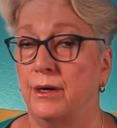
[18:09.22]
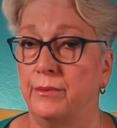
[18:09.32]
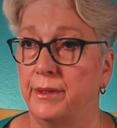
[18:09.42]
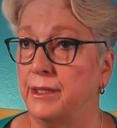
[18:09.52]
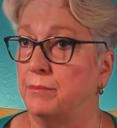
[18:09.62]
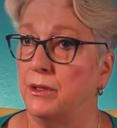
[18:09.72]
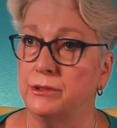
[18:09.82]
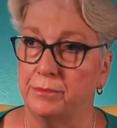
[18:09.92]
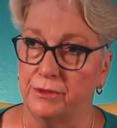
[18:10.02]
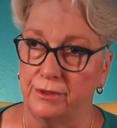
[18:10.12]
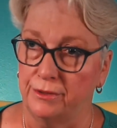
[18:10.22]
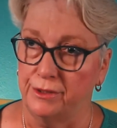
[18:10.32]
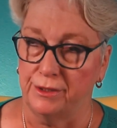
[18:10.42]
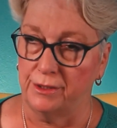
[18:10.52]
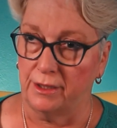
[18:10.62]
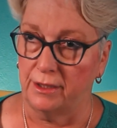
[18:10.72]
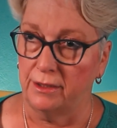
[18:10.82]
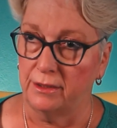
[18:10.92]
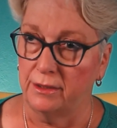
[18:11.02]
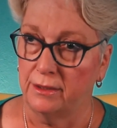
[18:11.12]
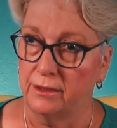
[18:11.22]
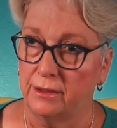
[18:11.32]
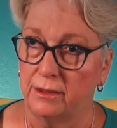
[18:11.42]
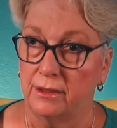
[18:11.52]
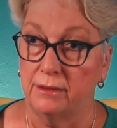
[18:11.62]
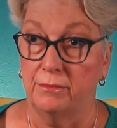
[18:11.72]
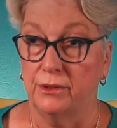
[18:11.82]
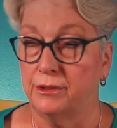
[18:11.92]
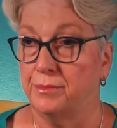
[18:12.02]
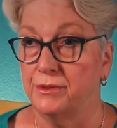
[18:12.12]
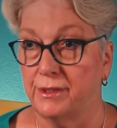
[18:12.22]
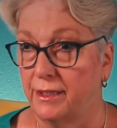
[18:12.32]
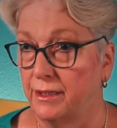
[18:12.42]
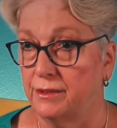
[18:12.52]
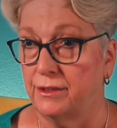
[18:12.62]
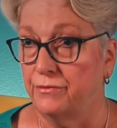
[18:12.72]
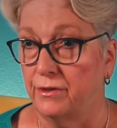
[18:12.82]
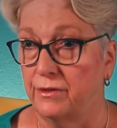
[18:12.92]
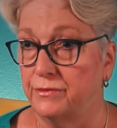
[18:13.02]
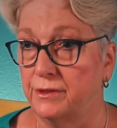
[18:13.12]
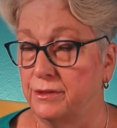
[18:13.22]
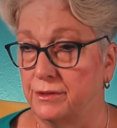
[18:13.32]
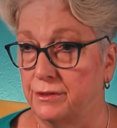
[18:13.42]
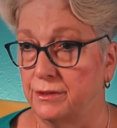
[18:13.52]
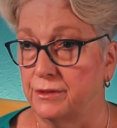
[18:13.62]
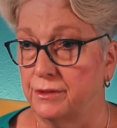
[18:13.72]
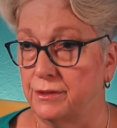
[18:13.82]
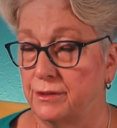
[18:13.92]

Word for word: already multiple searches done and multiple psychics involved in the search.